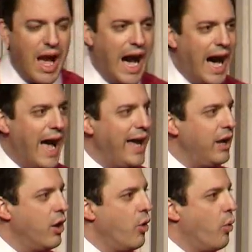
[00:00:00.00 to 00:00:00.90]
I
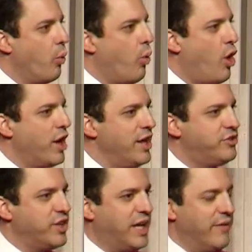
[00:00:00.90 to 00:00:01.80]
wanted
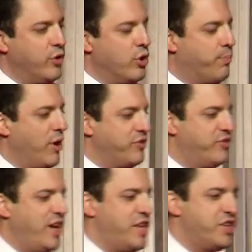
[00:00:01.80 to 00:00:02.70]
to give you a
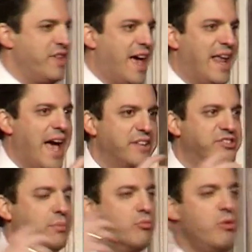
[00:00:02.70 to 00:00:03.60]
presentation that had
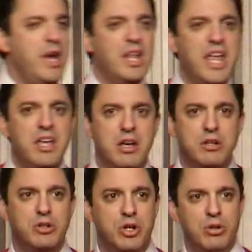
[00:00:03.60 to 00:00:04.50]
some really
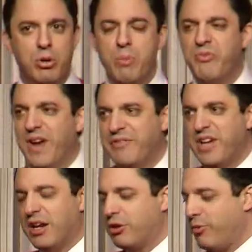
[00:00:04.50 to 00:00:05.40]
good oomph, and I've
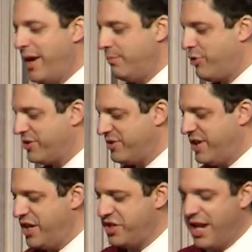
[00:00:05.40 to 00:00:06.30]
got a great
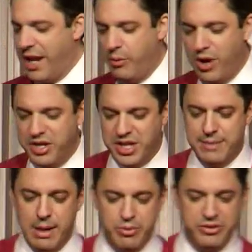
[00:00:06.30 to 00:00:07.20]
presentation, and I wanted to
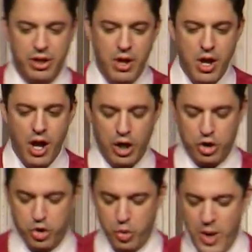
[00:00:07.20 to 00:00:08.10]
come up with a
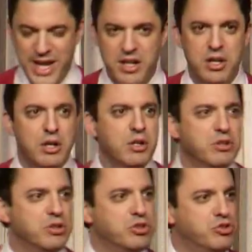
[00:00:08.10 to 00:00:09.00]
great
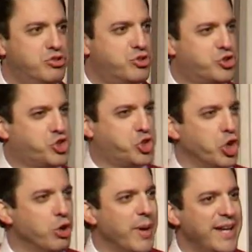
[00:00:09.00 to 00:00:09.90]
story.
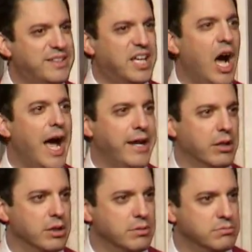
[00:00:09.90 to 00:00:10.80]
Stirring
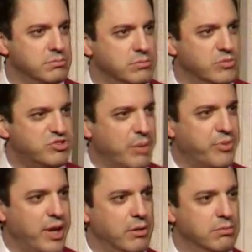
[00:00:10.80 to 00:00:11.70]
title,
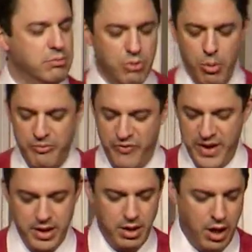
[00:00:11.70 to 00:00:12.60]
something
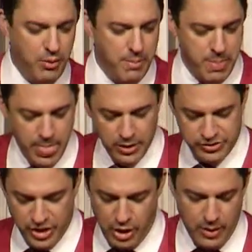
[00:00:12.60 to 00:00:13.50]
oomphy, you know?
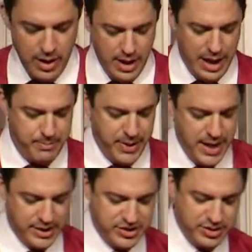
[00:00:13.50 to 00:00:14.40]
So I
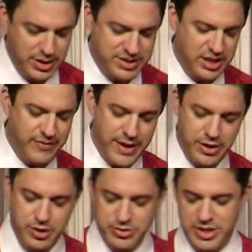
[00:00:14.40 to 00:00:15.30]
picked, let's see if I
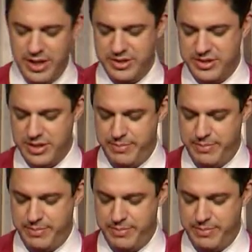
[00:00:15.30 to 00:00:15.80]
can use this.